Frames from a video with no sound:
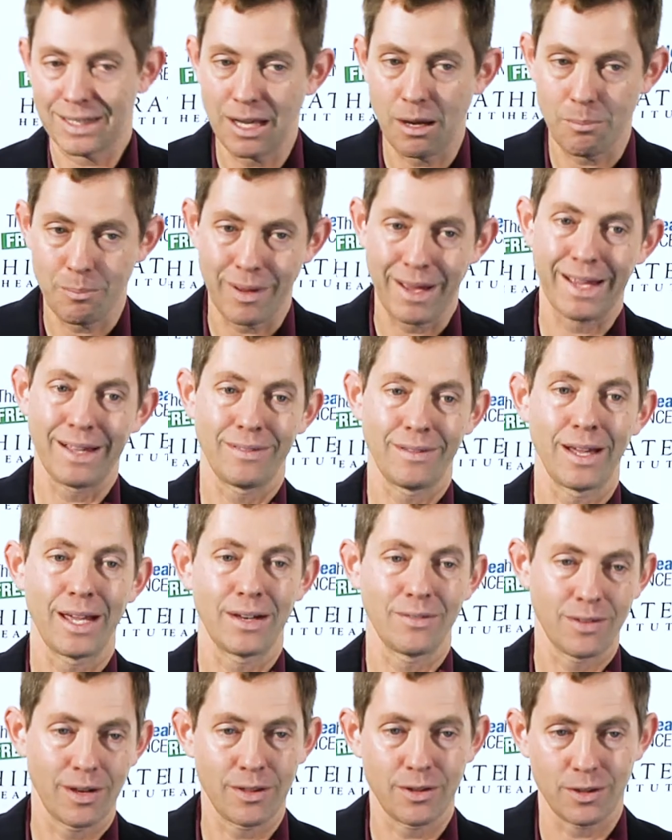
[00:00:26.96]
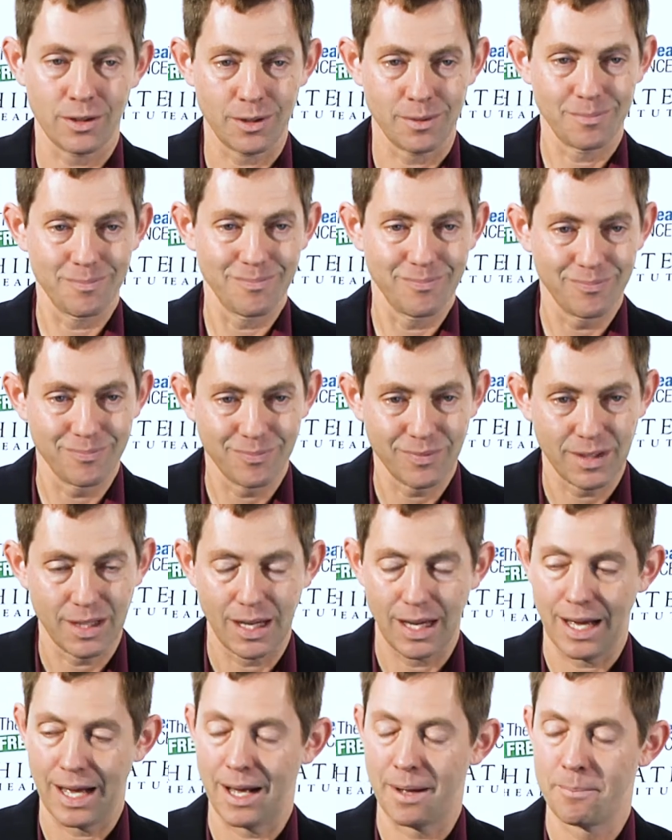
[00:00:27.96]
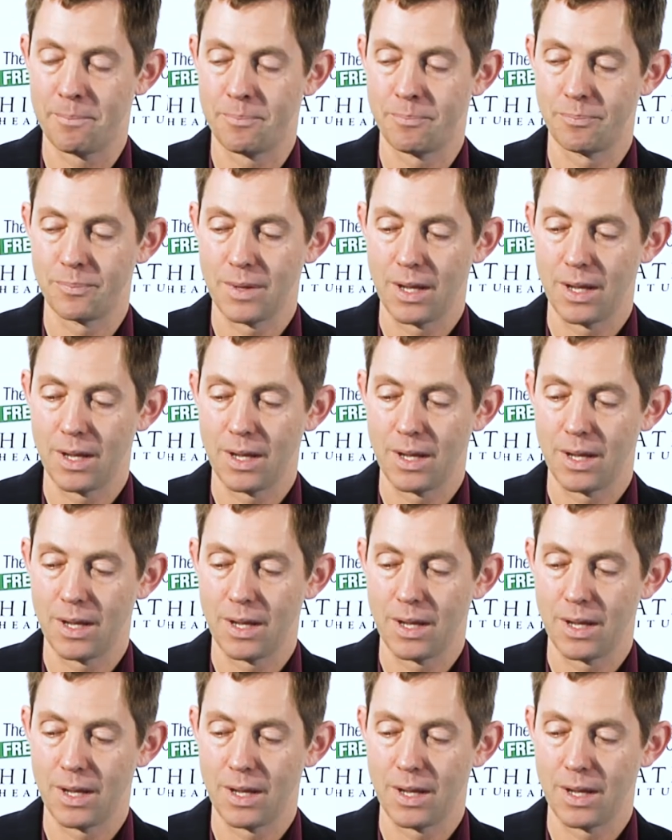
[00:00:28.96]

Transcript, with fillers: up by a lot of other um,